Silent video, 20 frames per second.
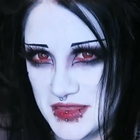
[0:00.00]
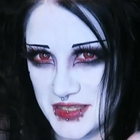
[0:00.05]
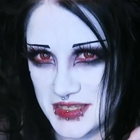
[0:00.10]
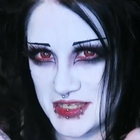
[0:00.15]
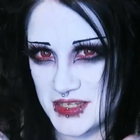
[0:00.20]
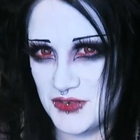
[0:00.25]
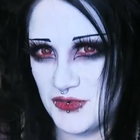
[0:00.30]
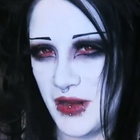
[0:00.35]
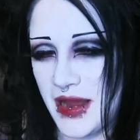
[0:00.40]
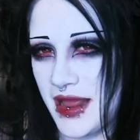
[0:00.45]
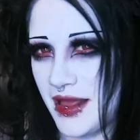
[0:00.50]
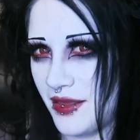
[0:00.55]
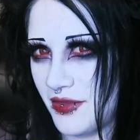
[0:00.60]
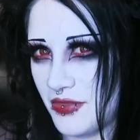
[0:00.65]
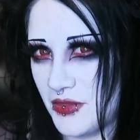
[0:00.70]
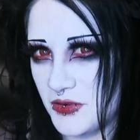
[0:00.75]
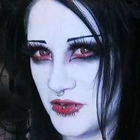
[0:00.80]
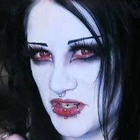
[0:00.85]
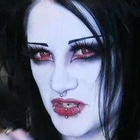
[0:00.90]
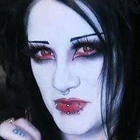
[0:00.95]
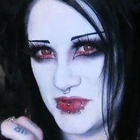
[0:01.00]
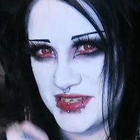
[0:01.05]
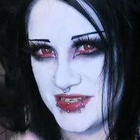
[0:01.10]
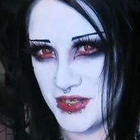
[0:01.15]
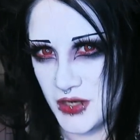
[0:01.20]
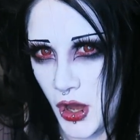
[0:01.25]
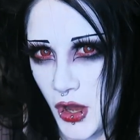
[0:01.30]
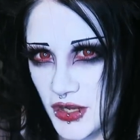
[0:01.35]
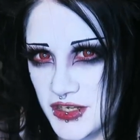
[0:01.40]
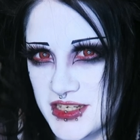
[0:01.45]
the strength that just was
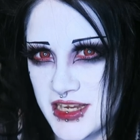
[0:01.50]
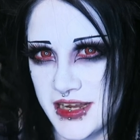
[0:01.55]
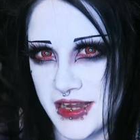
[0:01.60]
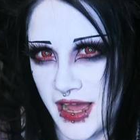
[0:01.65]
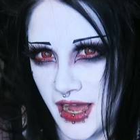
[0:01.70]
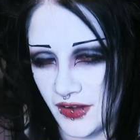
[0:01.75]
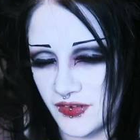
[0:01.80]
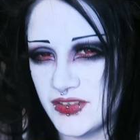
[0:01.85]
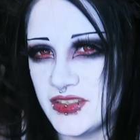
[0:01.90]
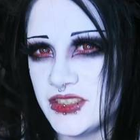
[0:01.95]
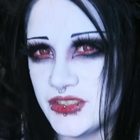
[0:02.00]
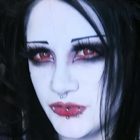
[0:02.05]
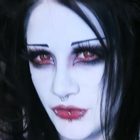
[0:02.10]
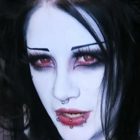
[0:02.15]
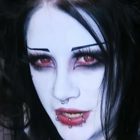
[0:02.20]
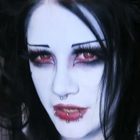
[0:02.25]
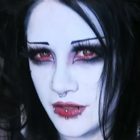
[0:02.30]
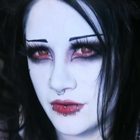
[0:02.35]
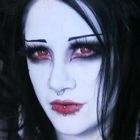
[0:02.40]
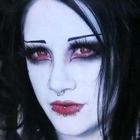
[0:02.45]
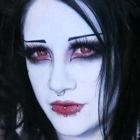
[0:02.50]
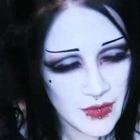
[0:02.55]
not enough strength.